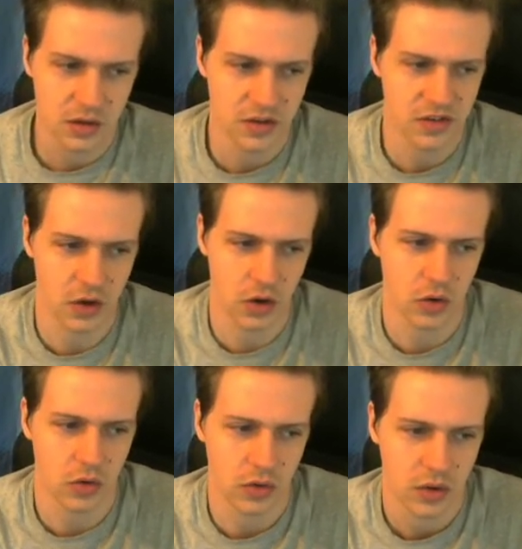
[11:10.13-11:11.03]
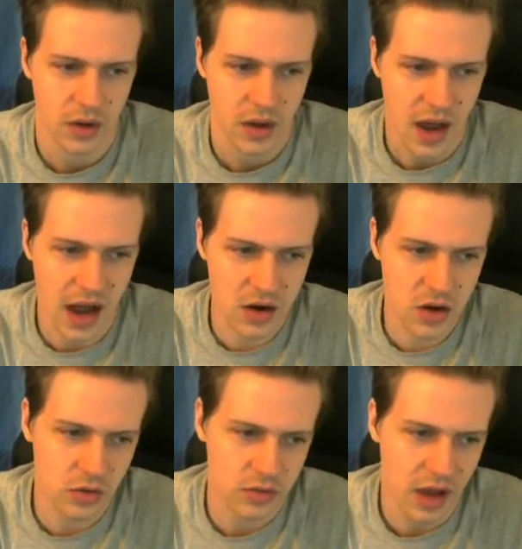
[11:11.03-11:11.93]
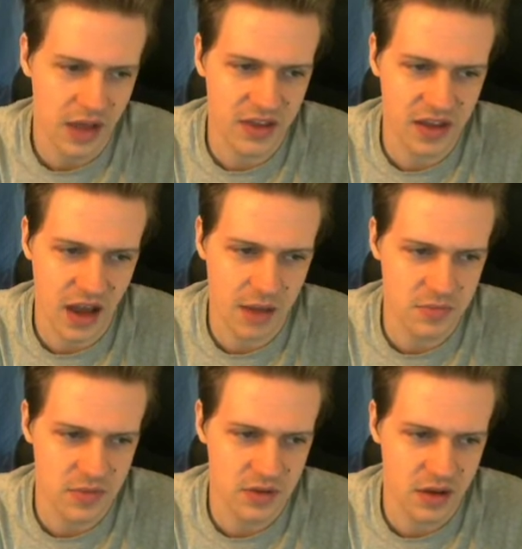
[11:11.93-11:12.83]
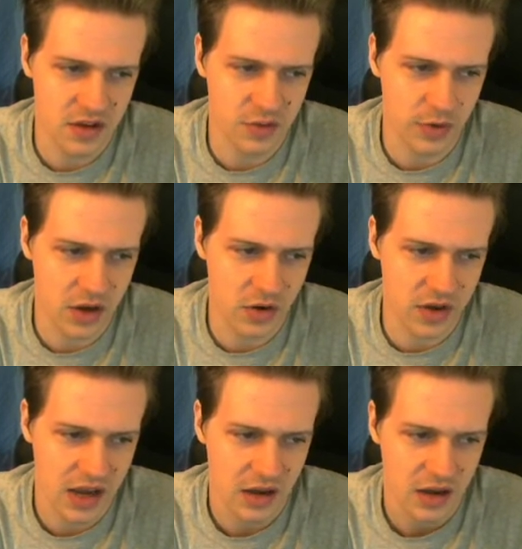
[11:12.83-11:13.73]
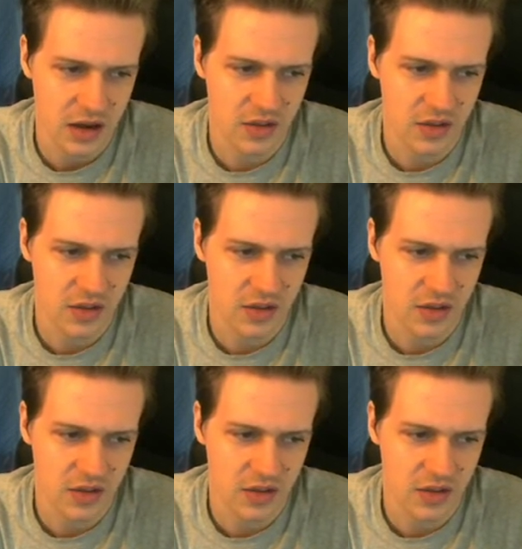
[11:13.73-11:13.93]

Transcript: So I don't know. I think he's pretty okay.